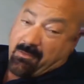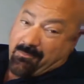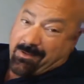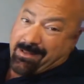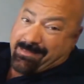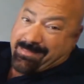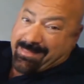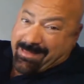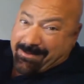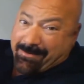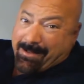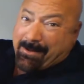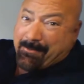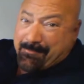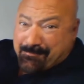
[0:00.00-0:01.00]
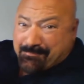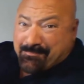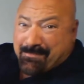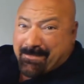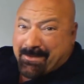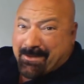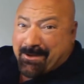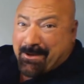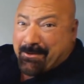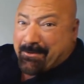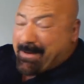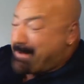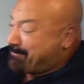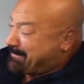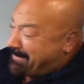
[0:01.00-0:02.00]
When it's 0, you know
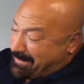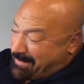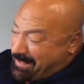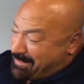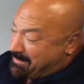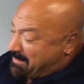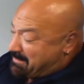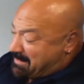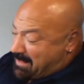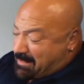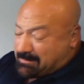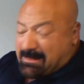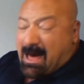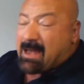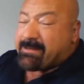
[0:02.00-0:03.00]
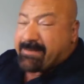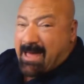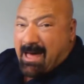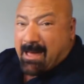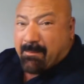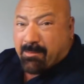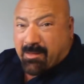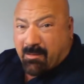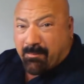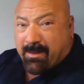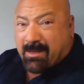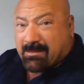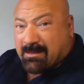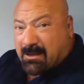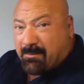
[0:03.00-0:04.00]
you're empty. A lot of times there'll
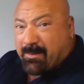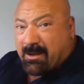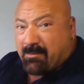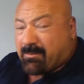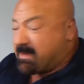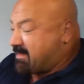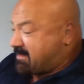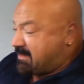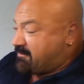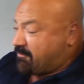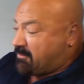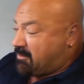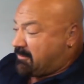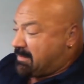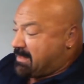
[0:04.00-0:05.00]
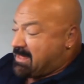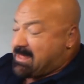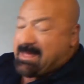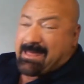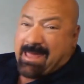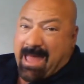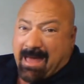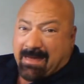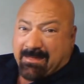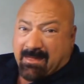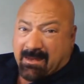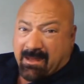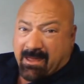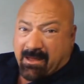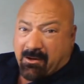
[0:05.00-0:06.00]
be a little bit of residual gas
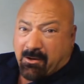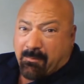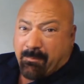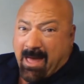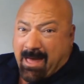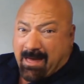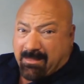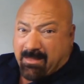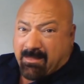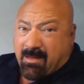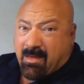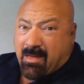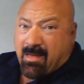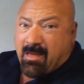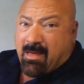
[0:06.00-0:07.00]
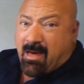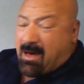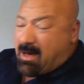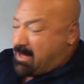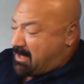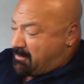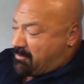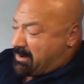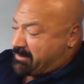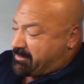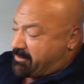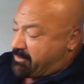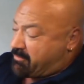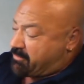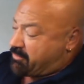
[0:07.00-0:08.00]
in here past
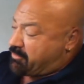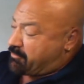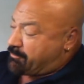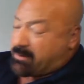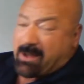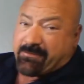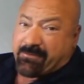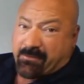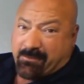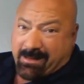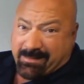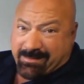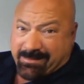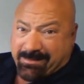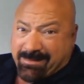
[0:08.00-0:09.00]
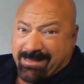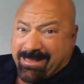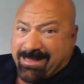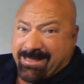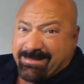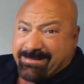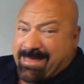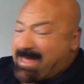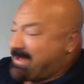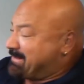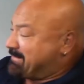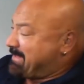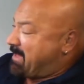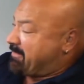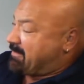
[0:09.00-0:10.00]
what your pressure can
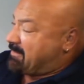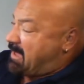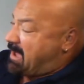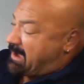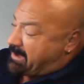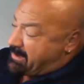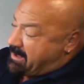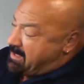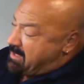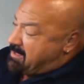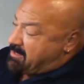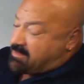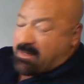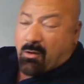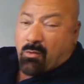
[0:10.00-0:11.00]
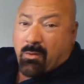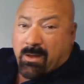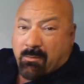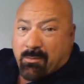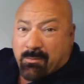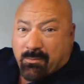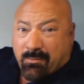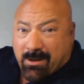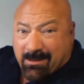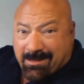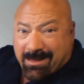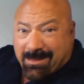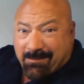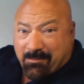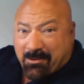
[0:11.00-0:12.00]
take down the line. So we would
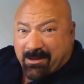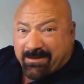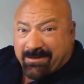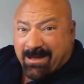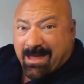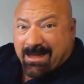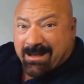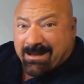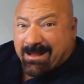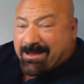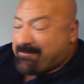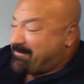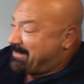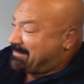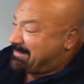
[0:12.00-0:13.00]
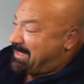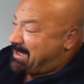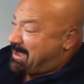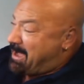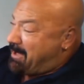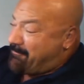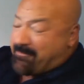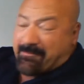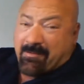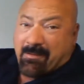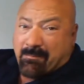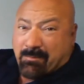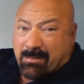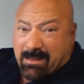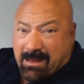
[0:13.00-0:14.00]
really appreciate it if you let off, if
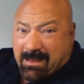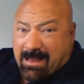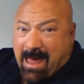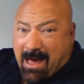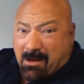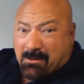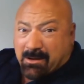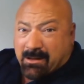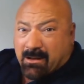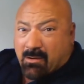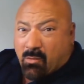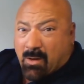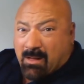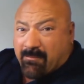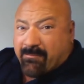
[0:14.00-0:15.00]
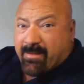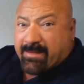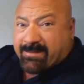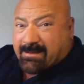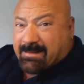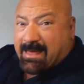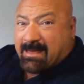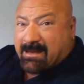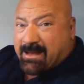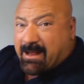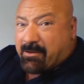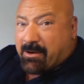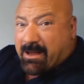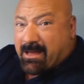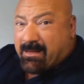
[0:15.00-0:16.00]
you bleed out in a well-ventilated
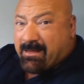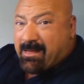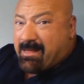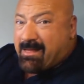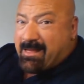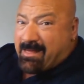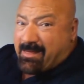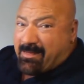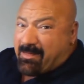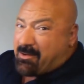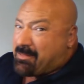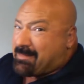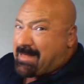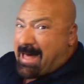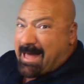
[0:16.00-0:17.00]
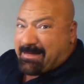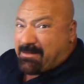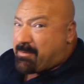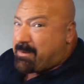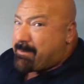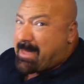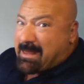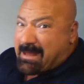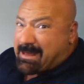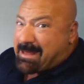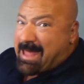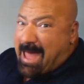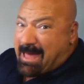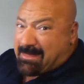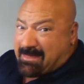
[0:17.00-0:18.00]
area, the last remaining
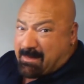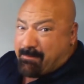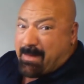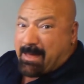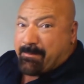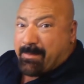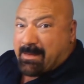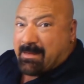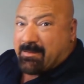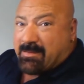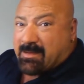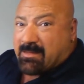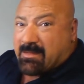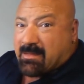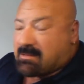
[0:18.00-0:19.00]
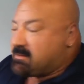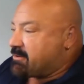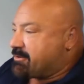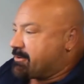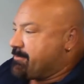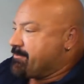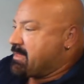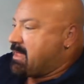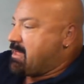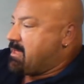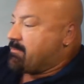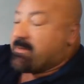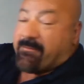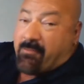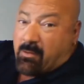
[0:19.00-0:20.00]
gas that might be in the cylinder
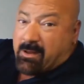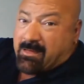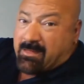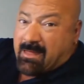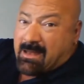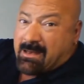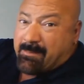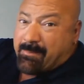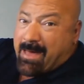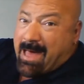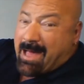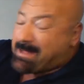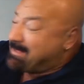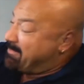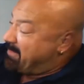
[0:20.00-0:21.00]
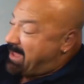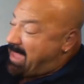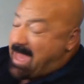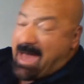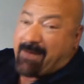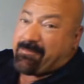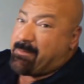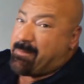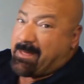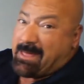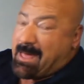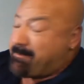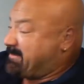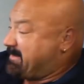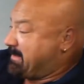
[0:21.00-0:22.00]
before you send it back. They have to
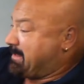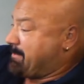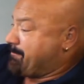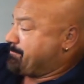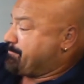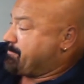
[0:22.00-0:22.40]
be empty.